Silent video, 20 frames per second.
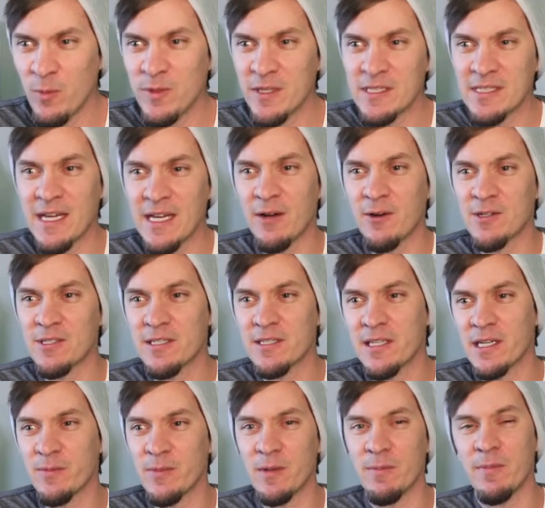this hour is a
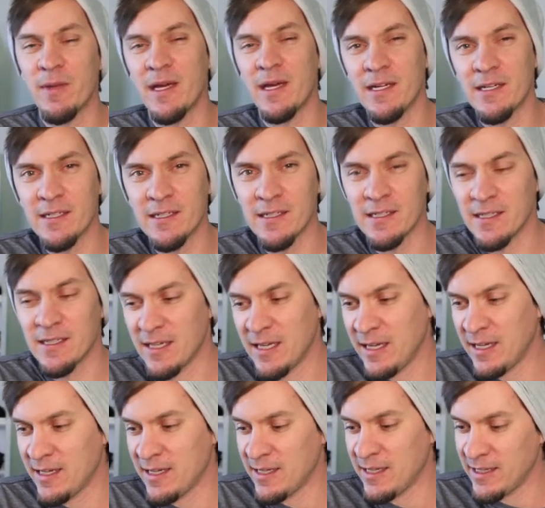little bit better,
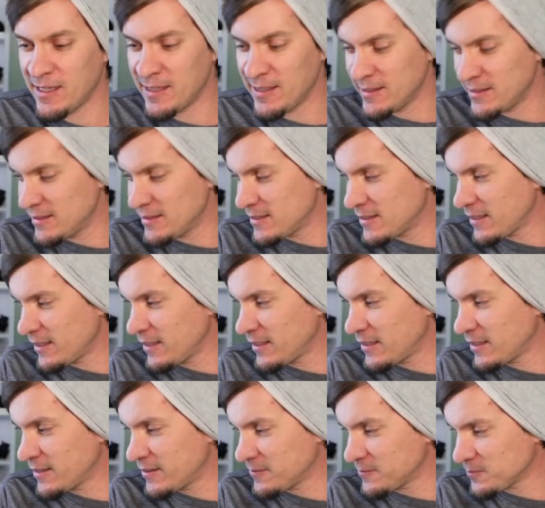and
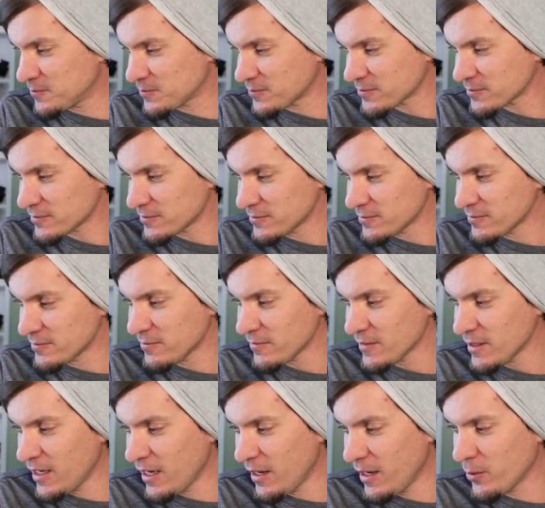I
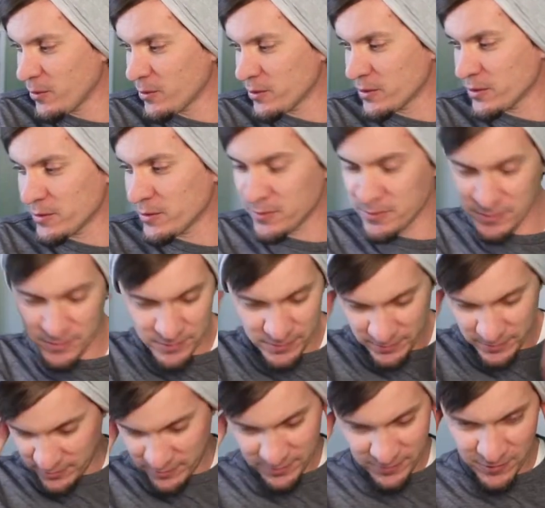will
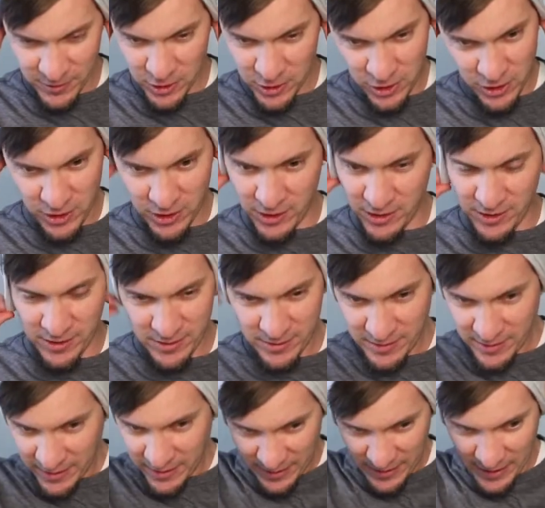for sure.
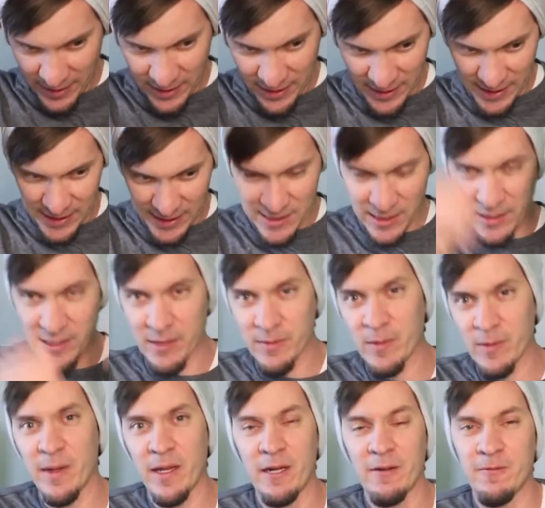I think it's a little
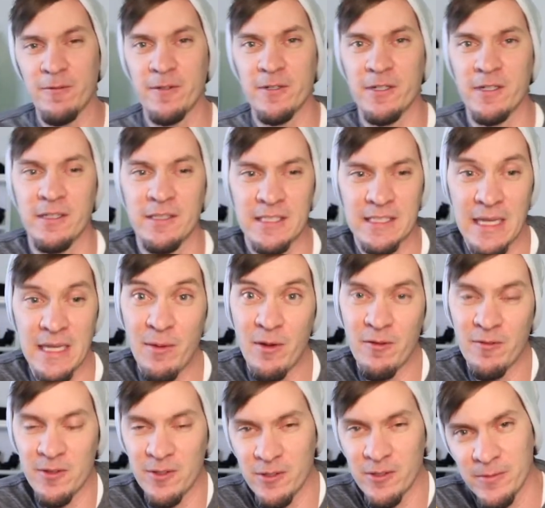bit better for some
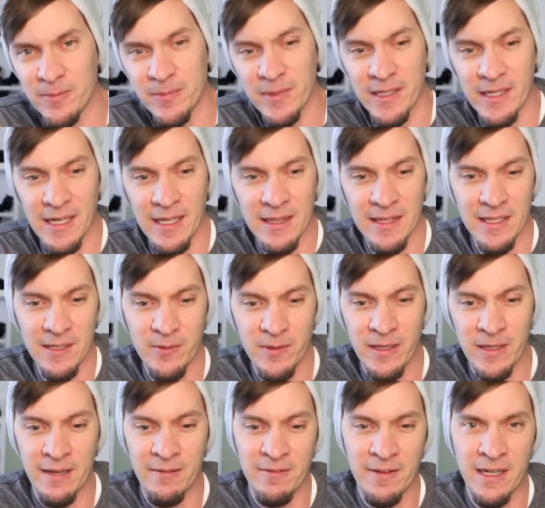of you, but I think
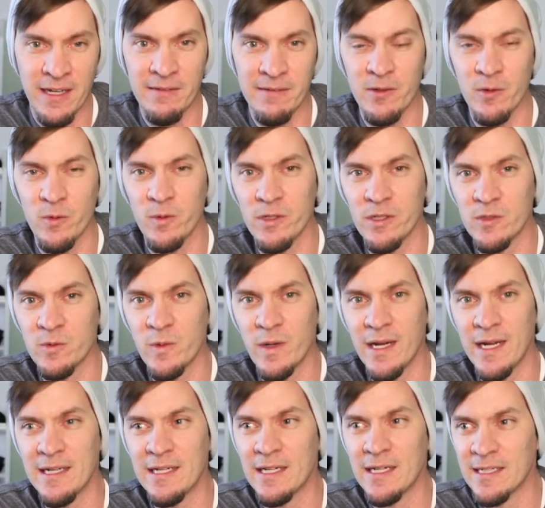we have kind of a
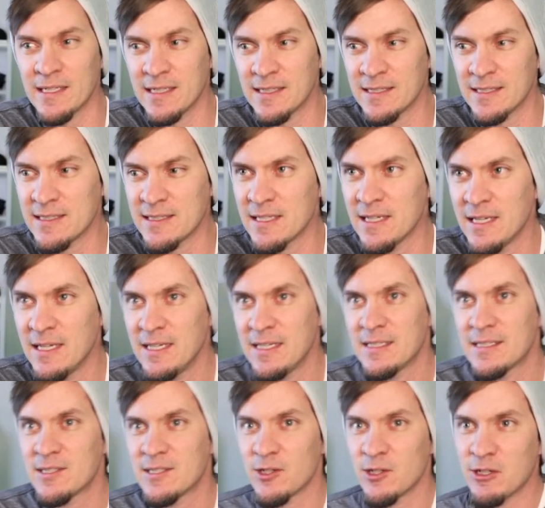worldwide audience,
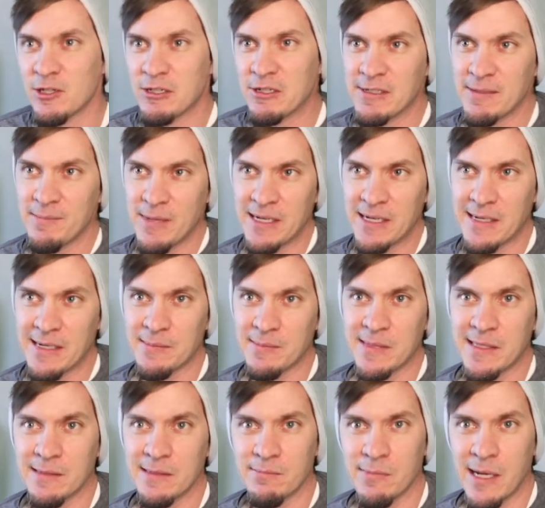so it might not
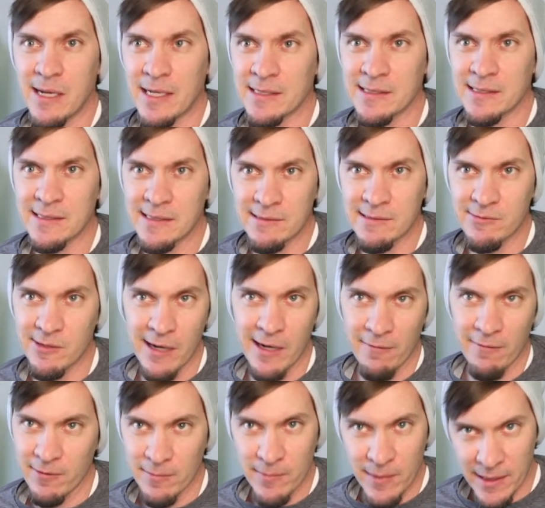be the best for
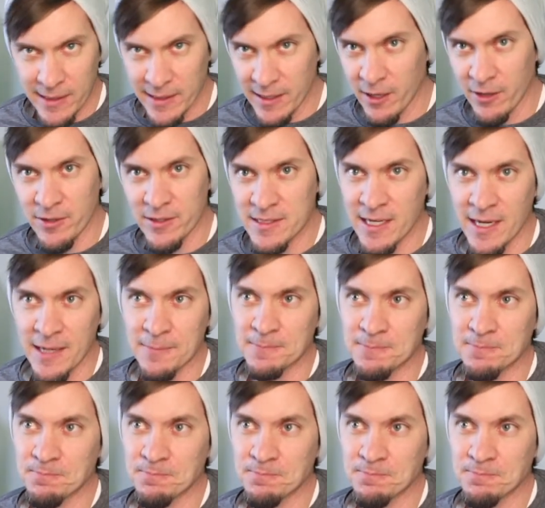everybody all the time.